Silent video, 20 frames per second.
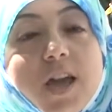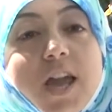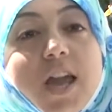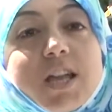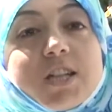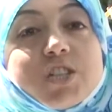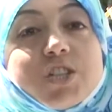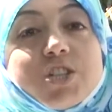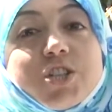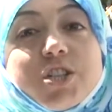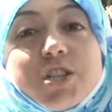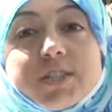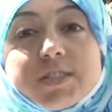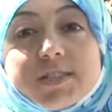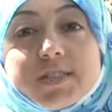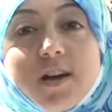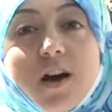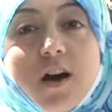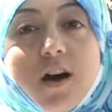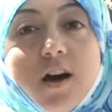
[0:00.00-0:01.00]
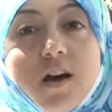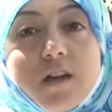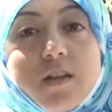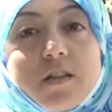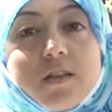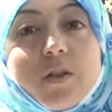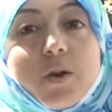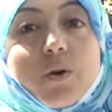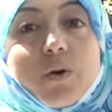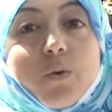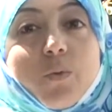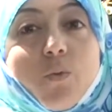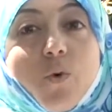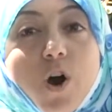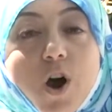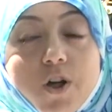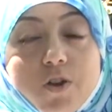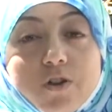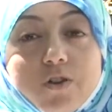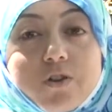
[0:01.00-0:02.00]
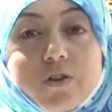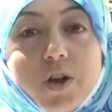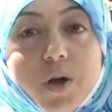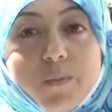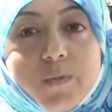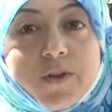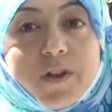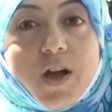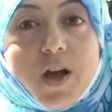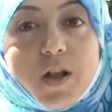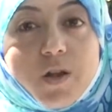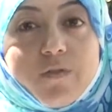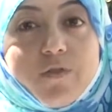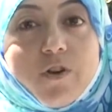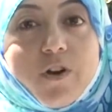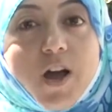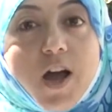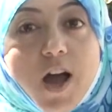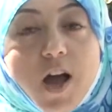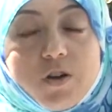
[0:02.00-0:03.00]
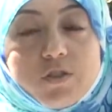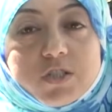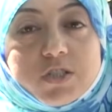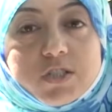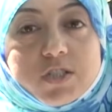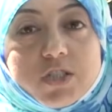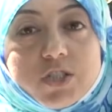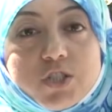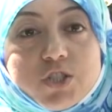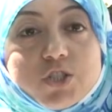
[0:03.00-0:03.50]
and she saw water coming out of her house.